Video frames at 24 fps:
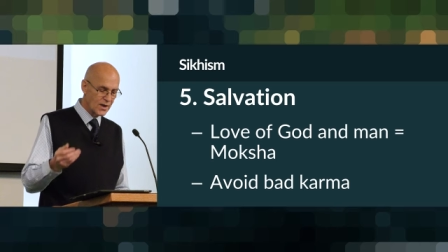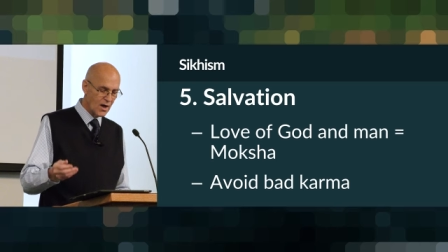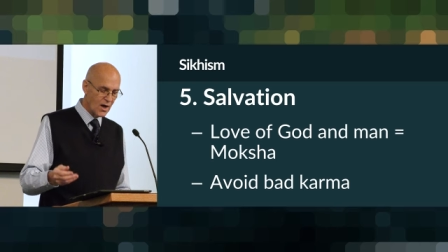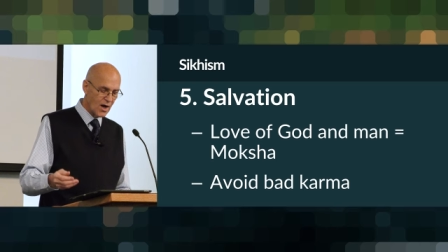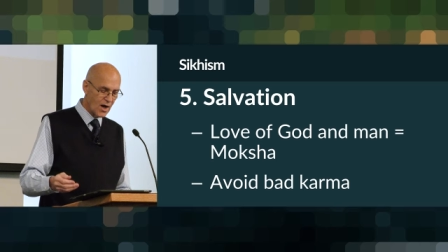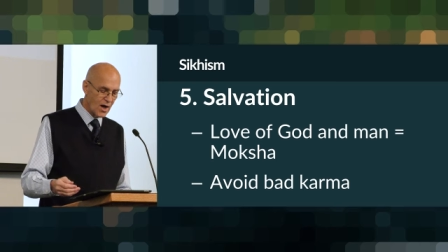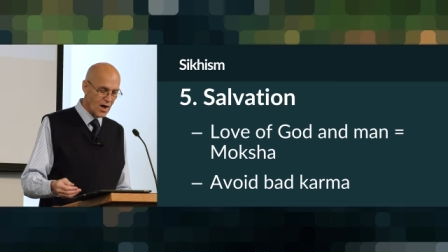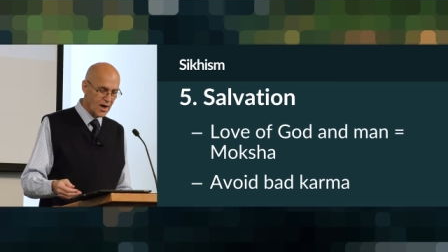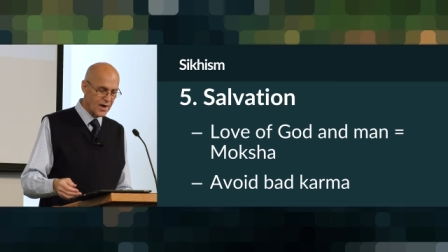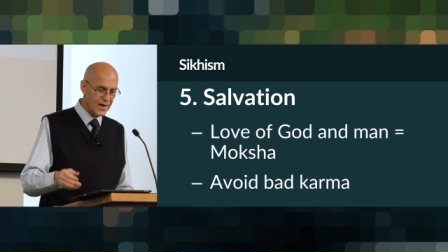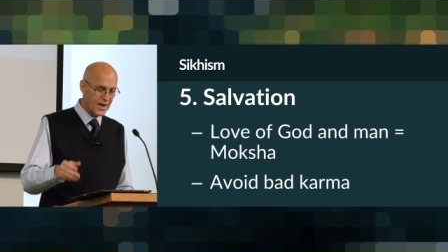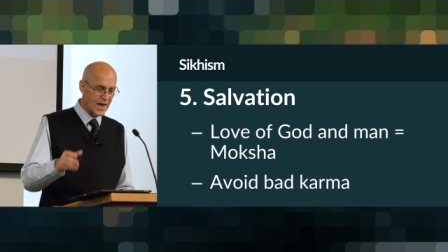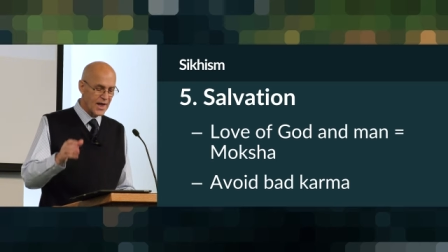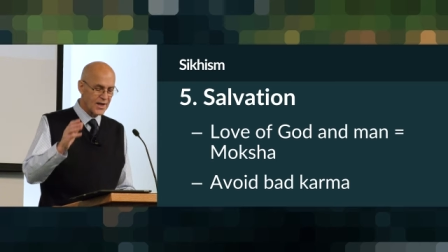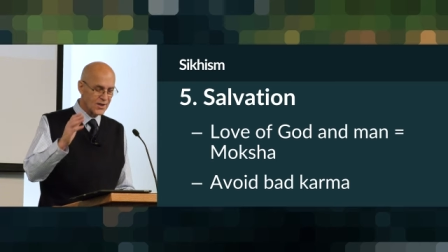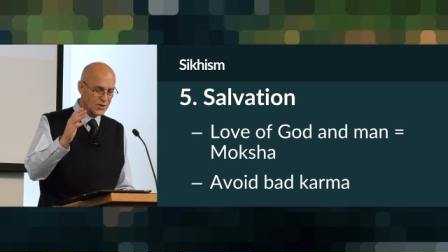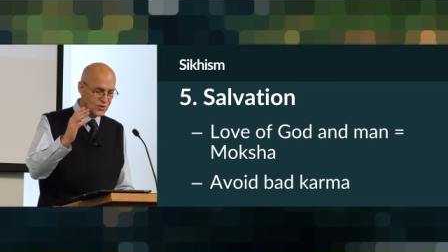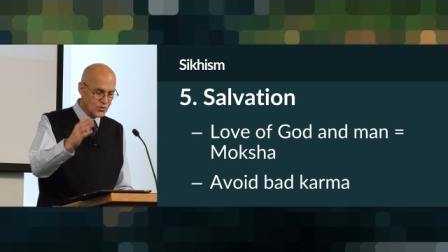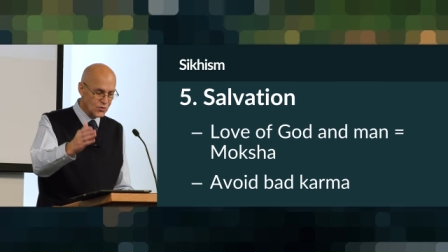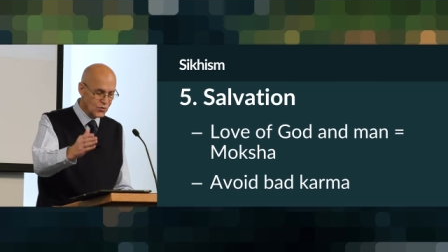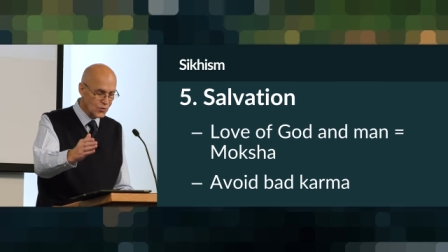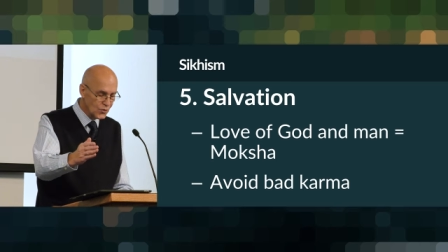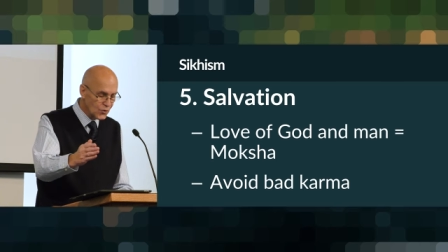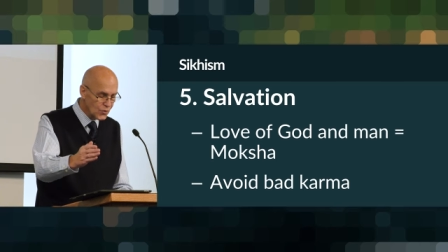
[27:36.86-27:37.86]
God
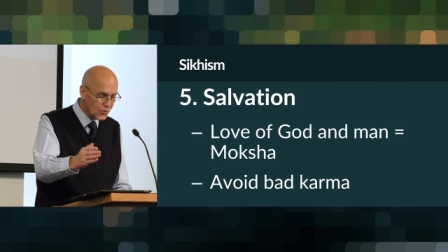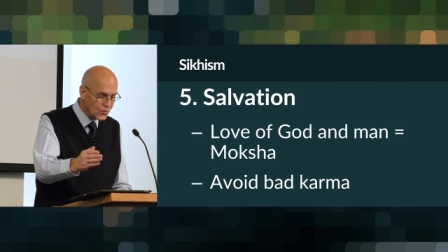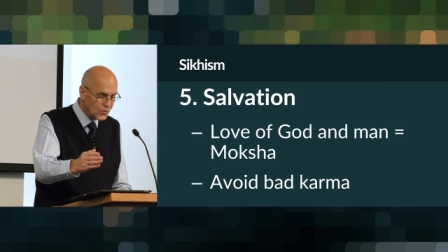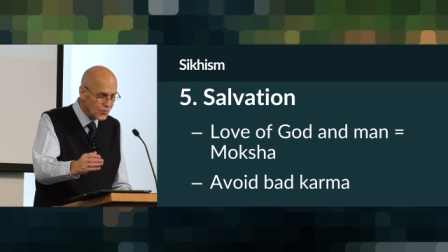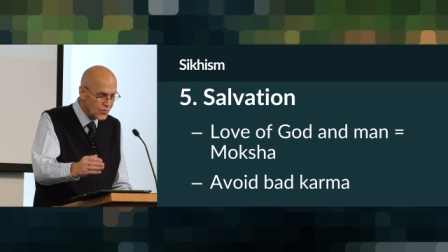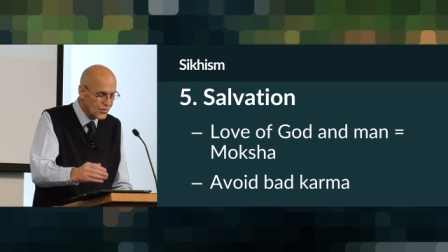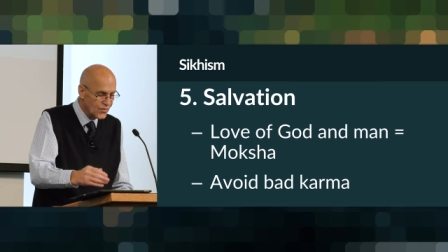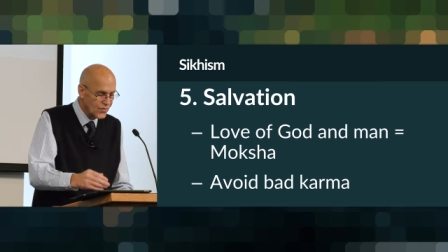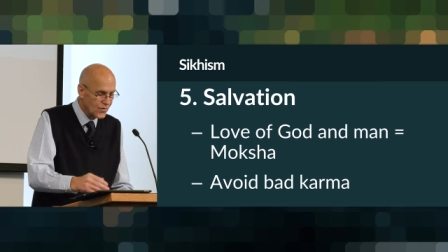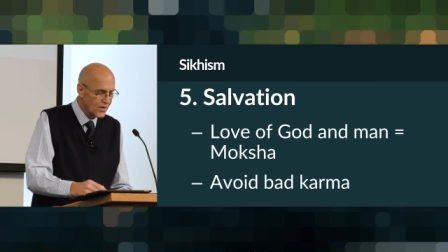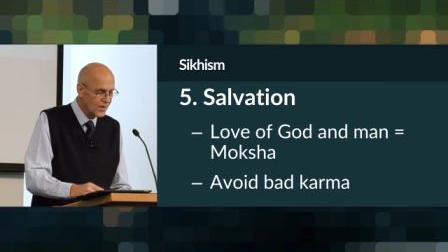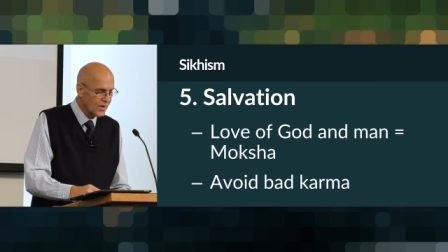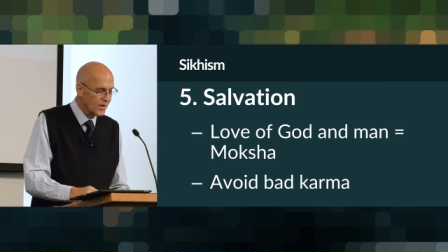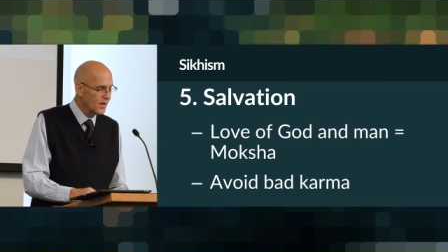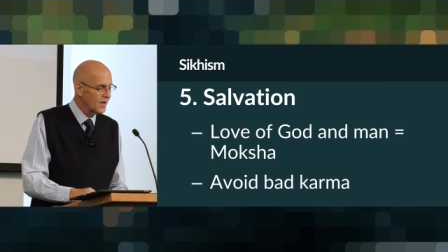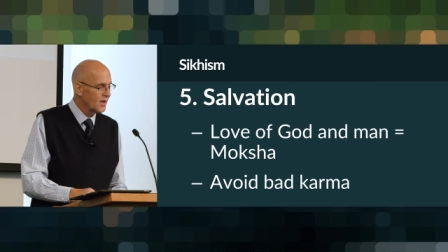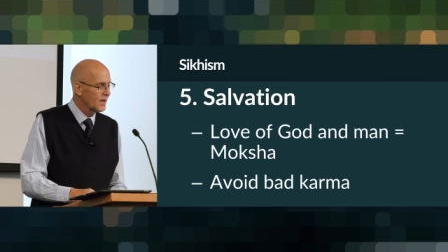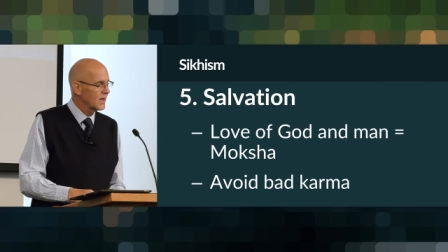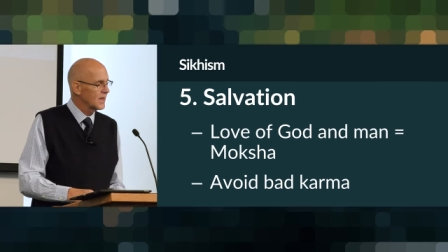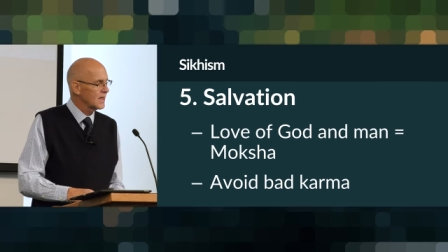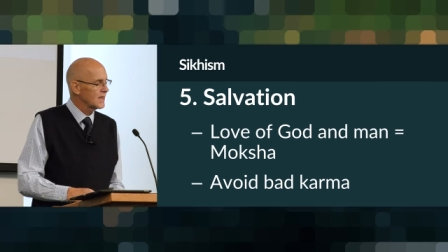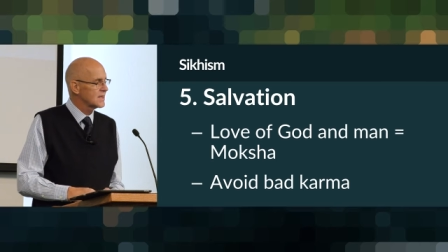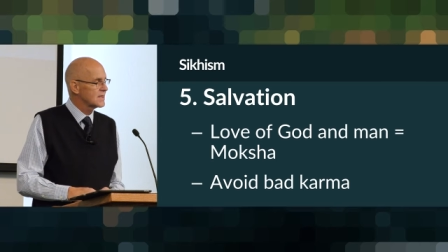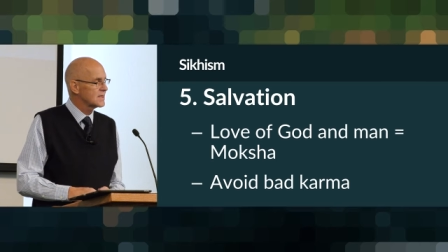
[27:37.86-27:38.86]
and truth
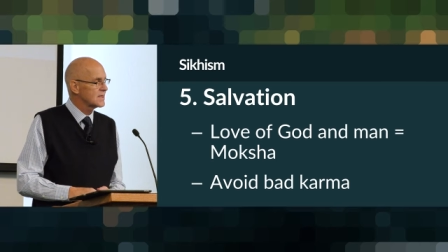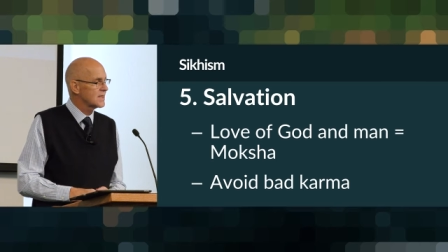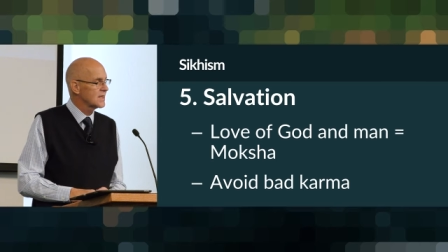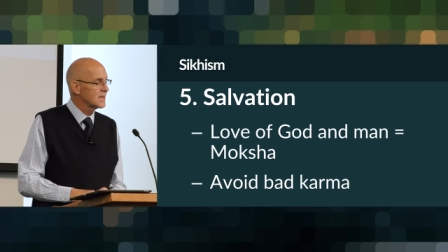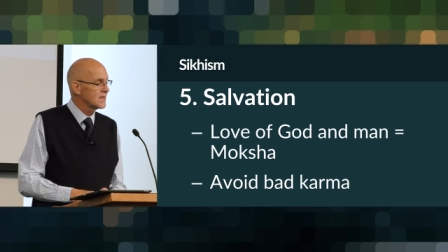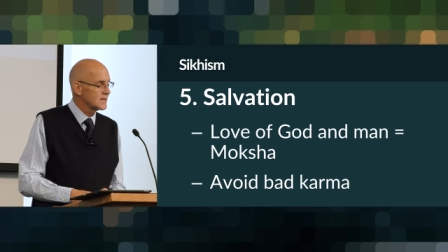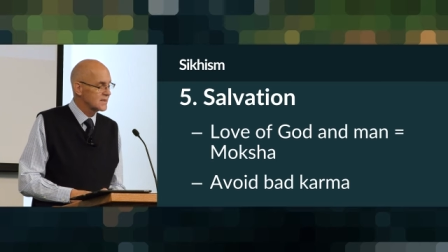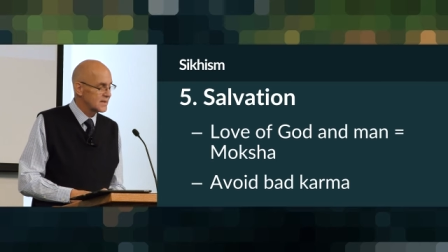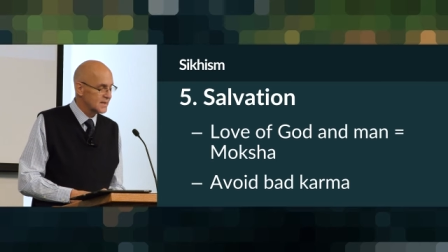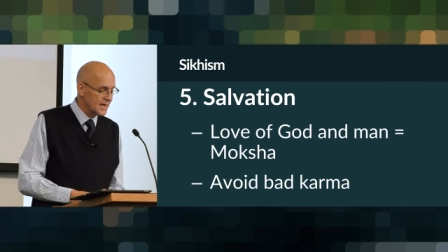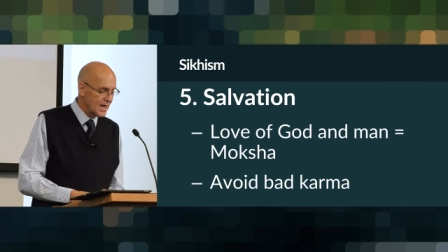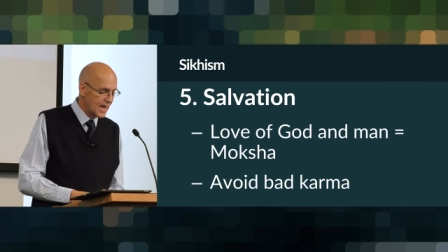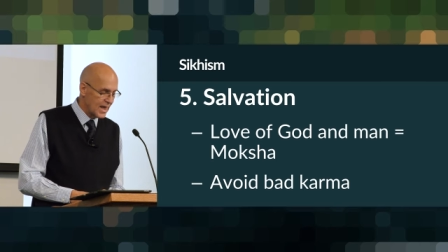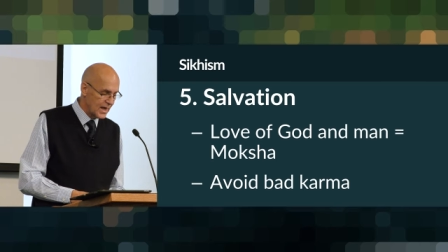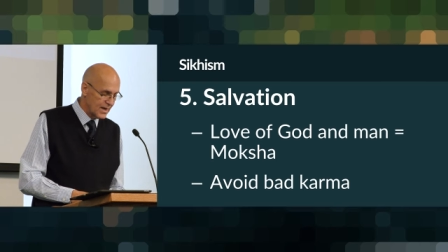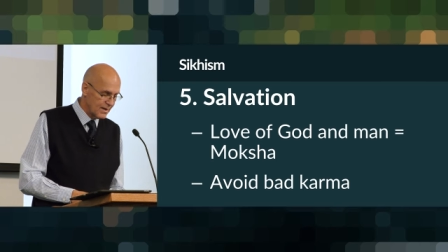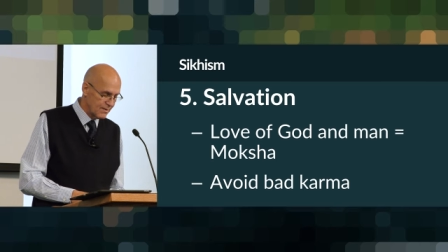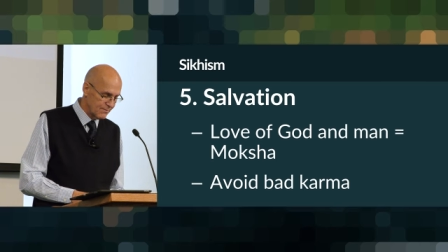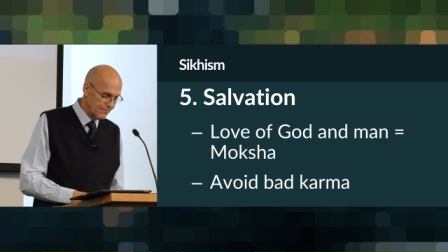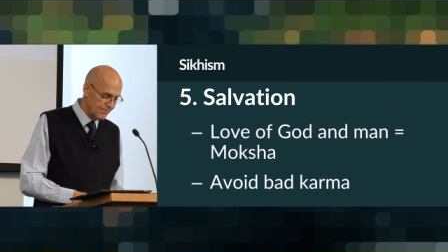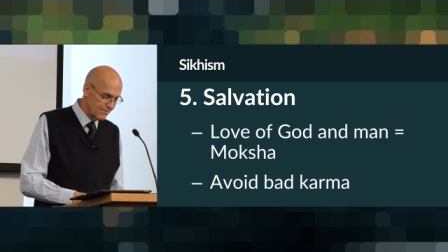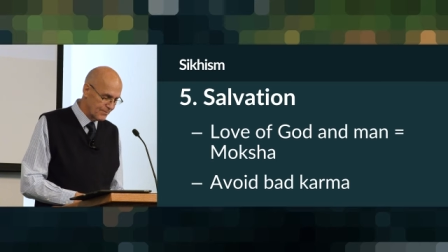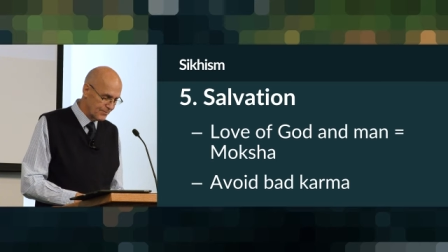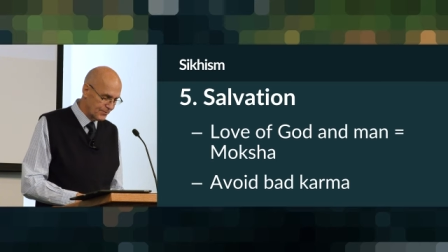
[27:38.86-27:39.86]
is His
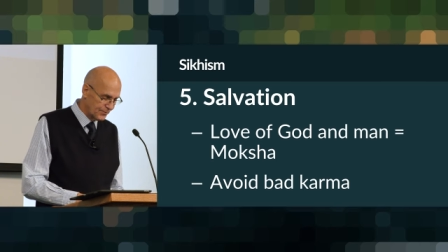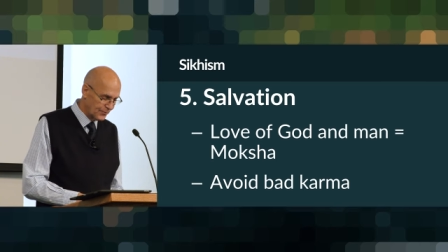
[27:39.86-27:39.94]
name.